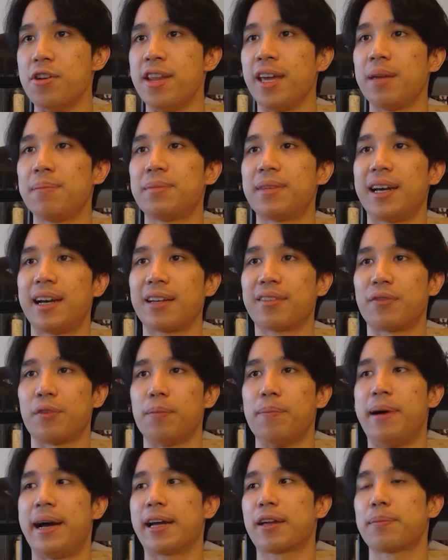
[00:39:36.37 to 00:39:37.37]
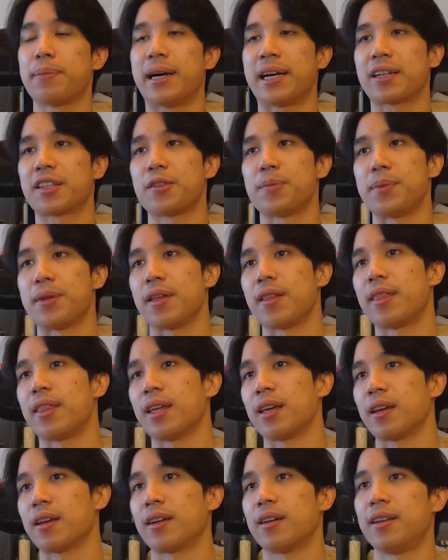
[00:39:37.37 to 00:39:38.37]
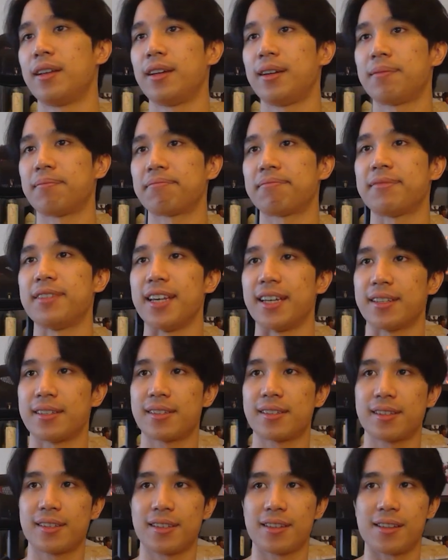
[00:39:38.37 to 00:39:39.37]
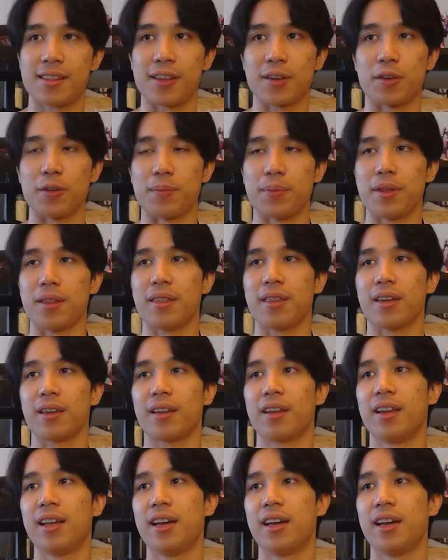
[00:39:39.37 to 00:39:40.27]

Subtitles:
name tags for backpacks be a thing? Yes, they could be a thing.